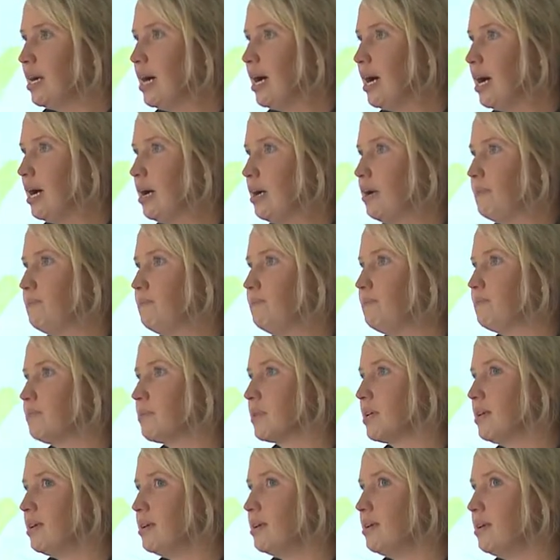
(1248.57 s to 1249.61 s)

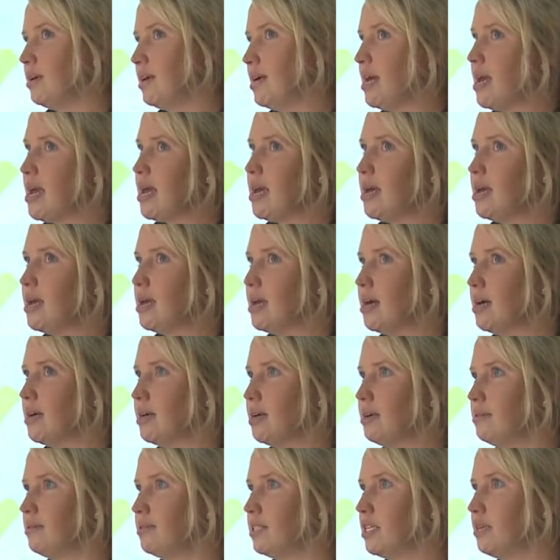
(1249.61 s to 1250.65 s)
a